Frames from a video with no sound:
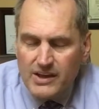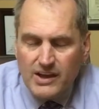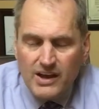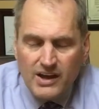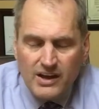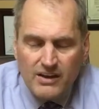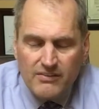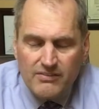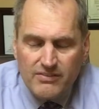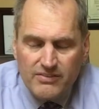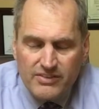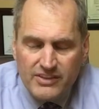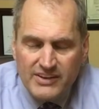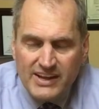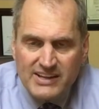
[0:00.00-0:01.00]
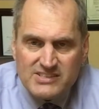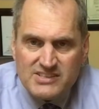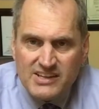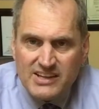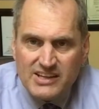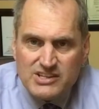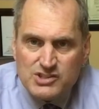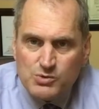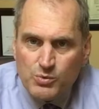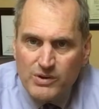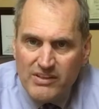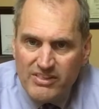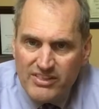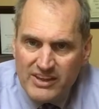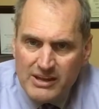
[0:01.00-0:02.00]
The next thing is you
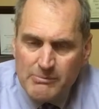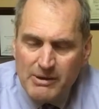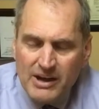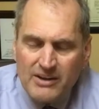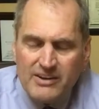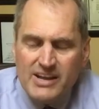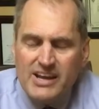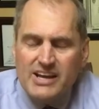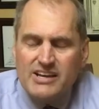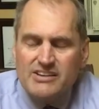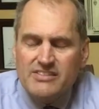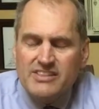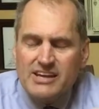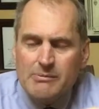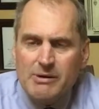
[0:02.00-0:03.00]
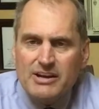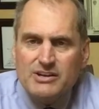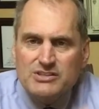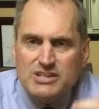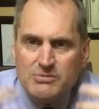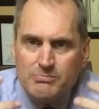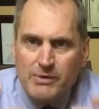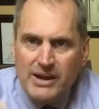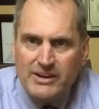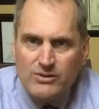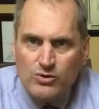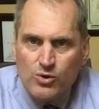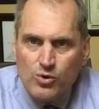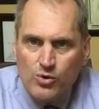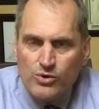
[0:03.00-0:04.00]
want to think about your spinal
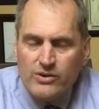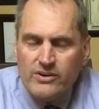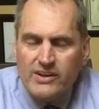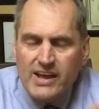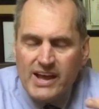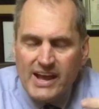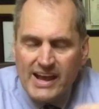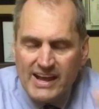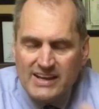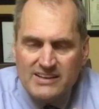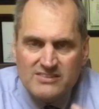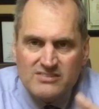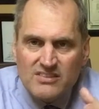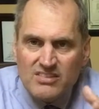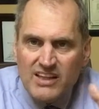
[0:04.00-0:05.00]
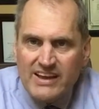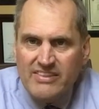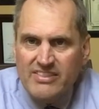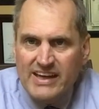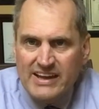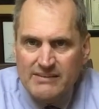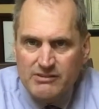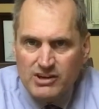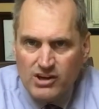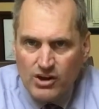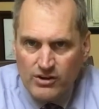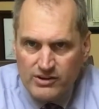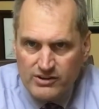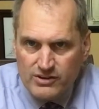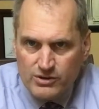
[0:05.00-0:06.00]
cord as like that of a
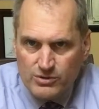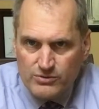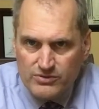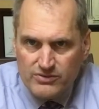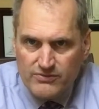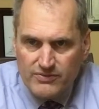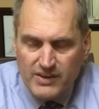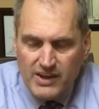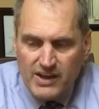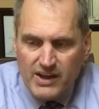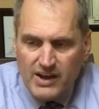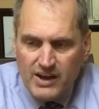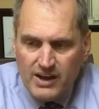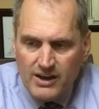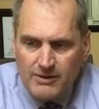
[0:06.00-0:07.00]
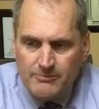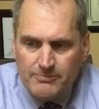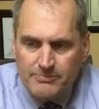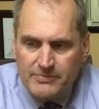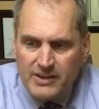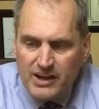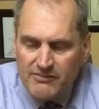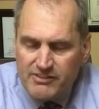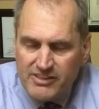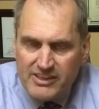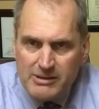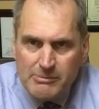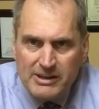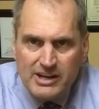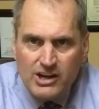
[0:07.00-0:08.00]
garden hose. Now, if you
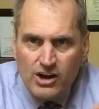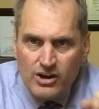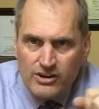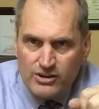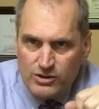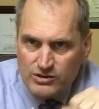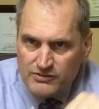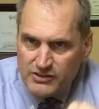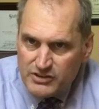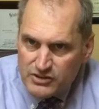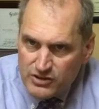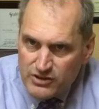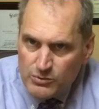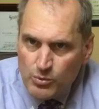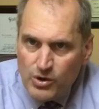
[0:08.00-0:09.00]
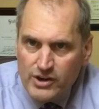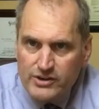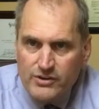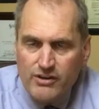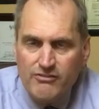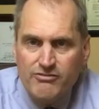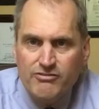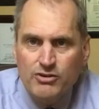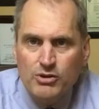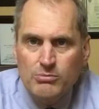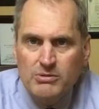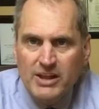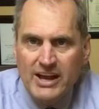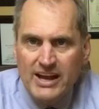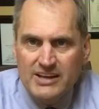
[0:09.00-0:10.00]
think about a garden hose, if you turn the water on full
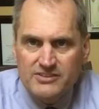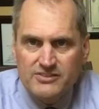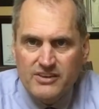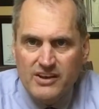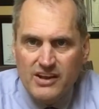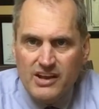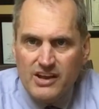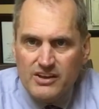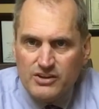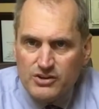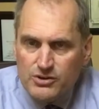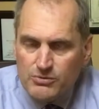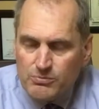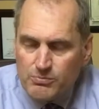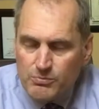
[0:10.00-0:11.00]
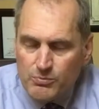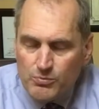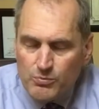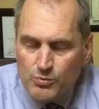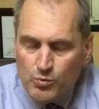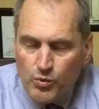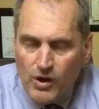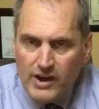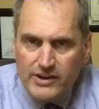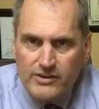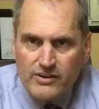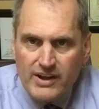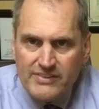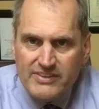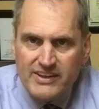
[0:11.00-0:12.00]
blast, your
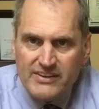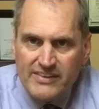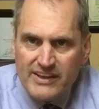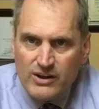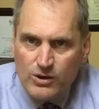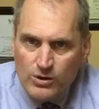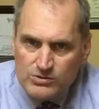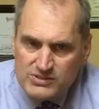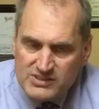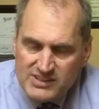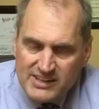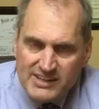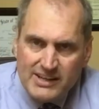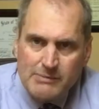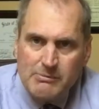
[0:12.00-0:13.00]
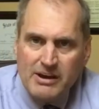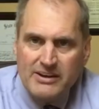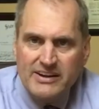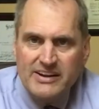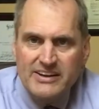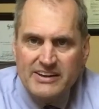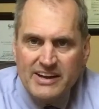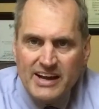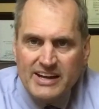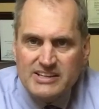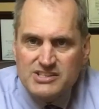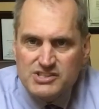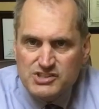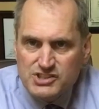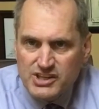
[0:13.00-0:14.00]
water at the end of that hose is going to come out in a
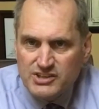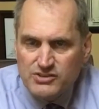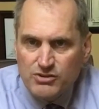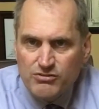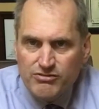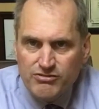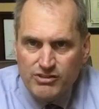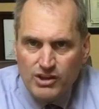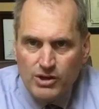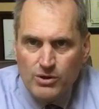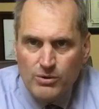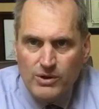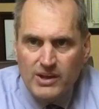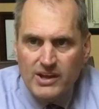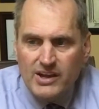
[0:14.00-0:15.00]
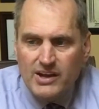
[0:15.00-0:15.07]
nice, gentle flow.